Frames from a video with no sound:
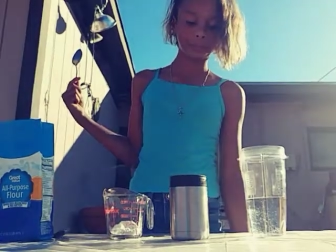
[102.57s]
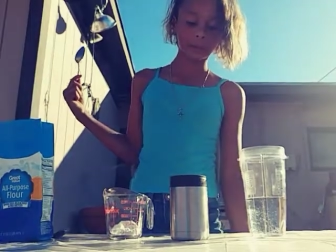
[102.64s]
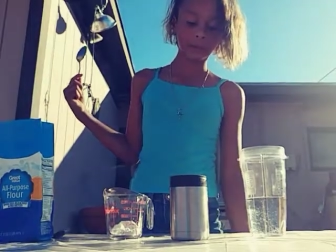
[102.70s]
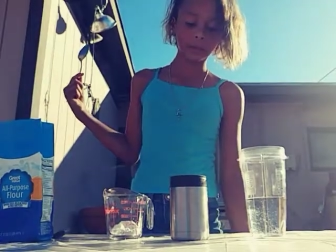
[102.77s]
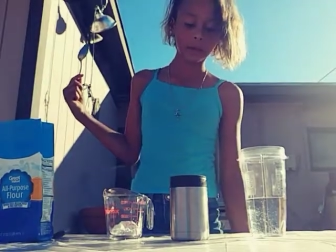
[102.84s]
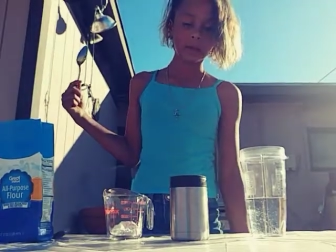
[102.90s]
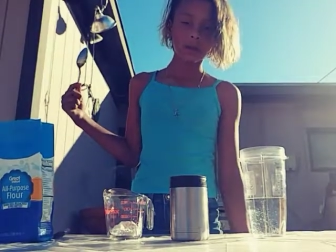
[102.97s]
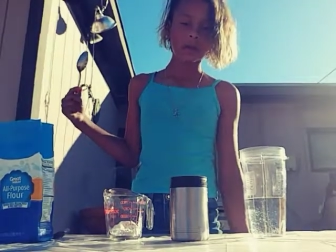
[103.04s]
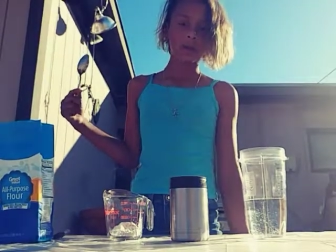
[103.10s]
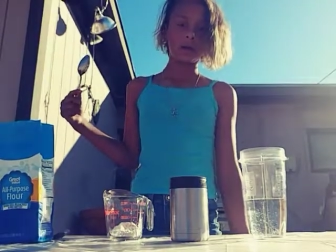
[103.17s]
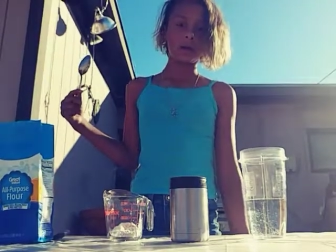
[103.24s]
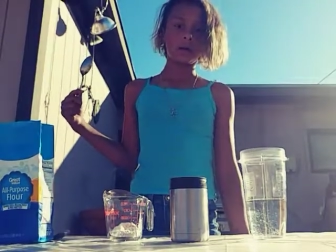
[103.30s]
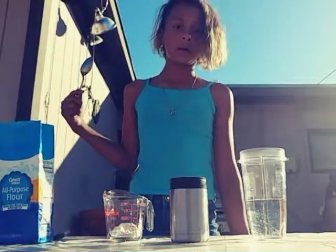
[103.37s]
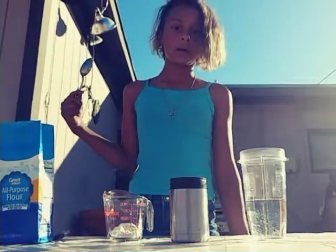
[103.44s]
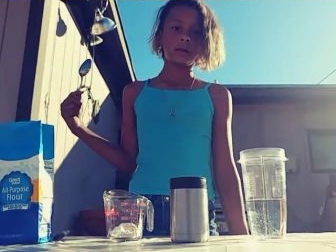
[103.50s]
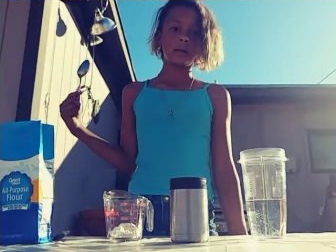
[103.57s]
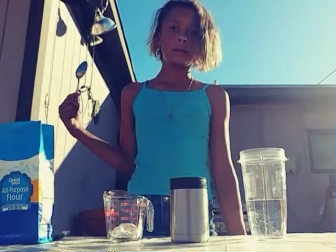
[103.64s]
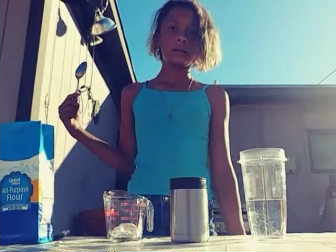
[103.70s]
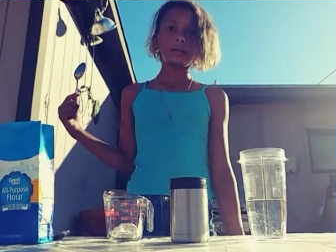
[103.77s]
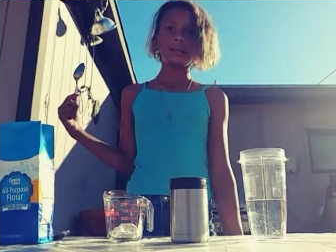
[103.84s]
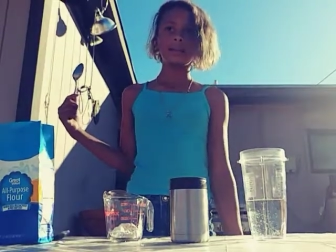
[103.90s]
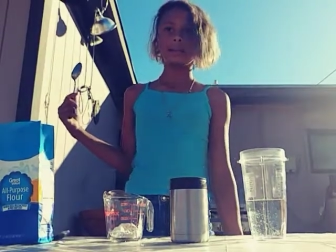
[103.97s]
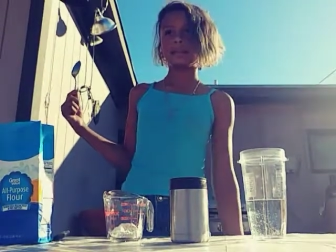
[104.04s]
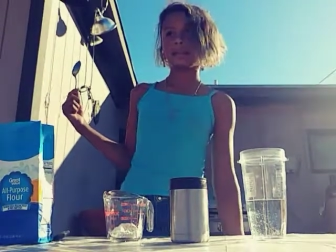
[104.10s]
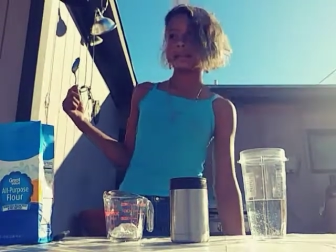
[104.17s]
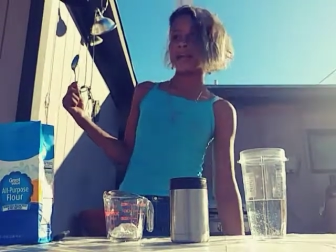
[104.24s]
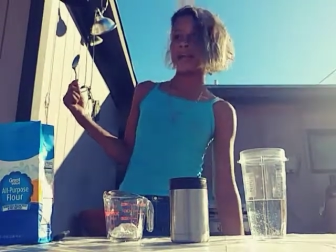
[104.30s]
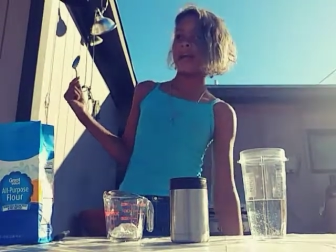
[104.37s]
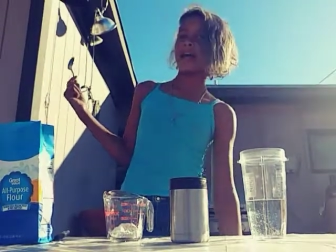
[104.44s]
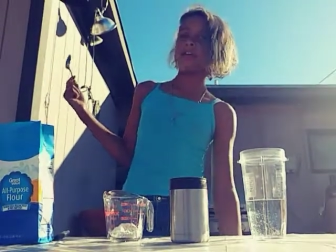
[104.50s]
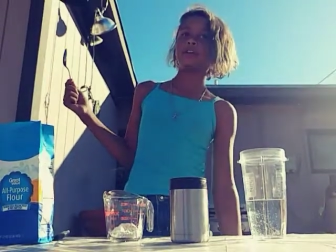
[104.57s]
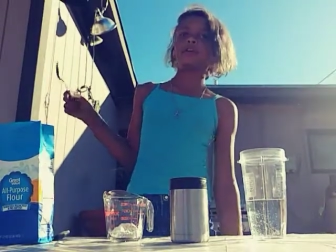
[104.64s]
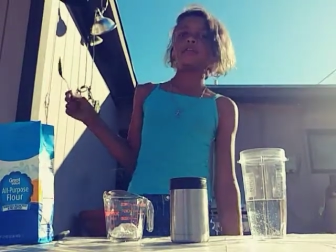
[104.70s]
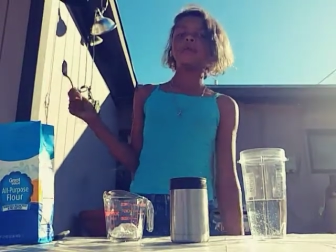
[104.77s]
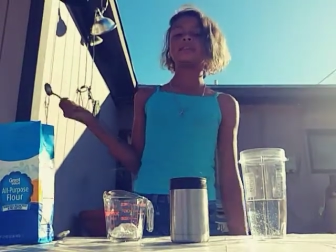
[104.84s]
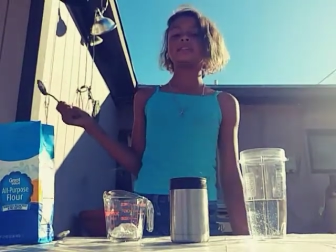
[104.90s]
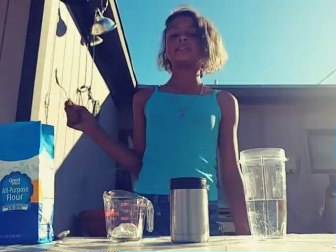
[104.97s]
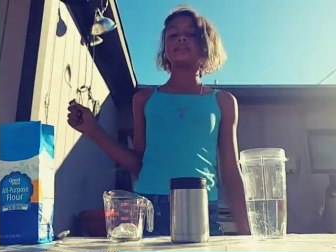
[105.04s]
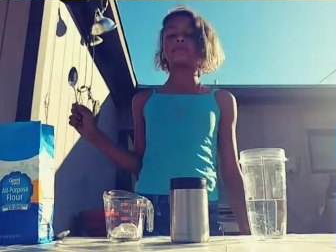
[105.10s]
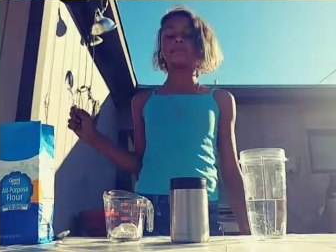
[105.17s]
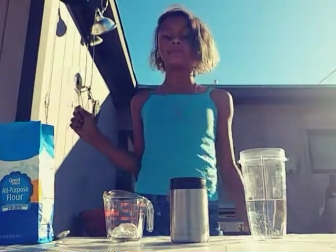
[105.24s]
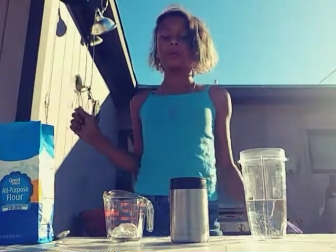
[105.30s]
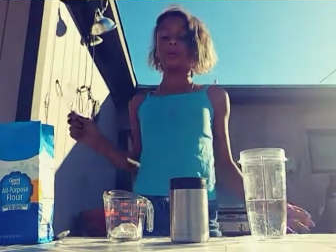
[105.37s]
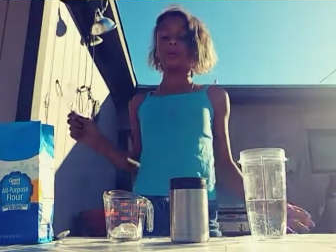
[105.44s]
Oh, spilled everywhere. Yeah, you don't want it to be